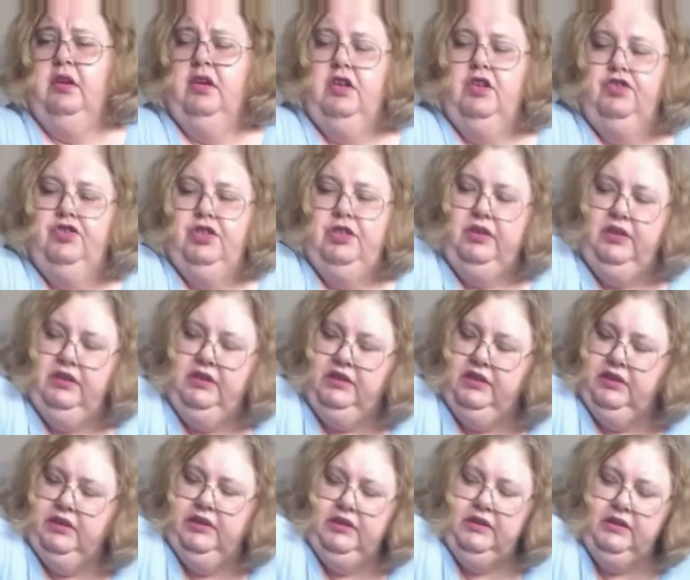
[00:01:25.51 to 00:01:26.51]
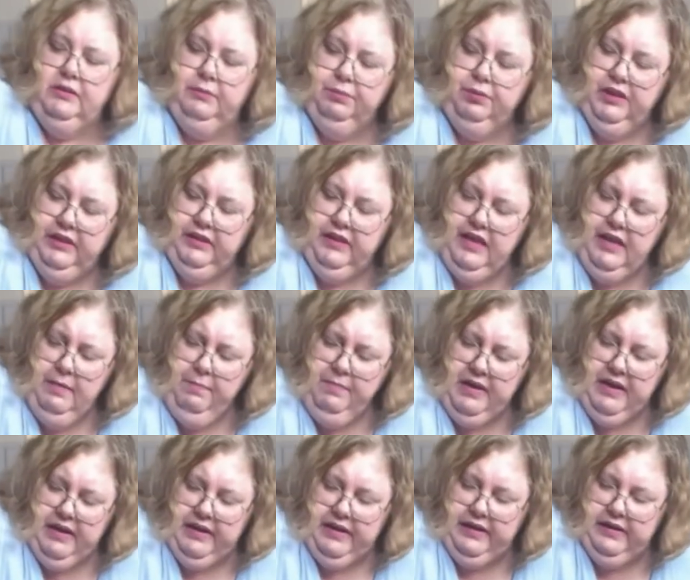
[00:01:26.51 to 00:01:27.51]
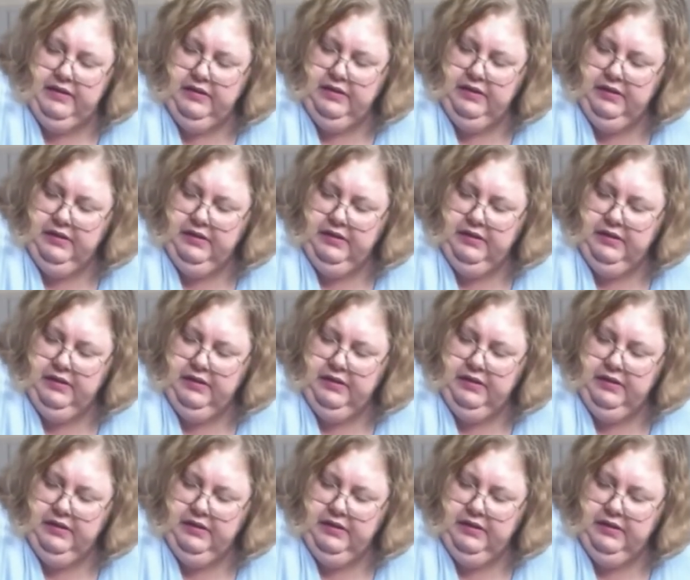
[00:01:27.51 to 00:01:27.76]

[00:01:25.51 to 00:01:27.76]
just until it's completely combined.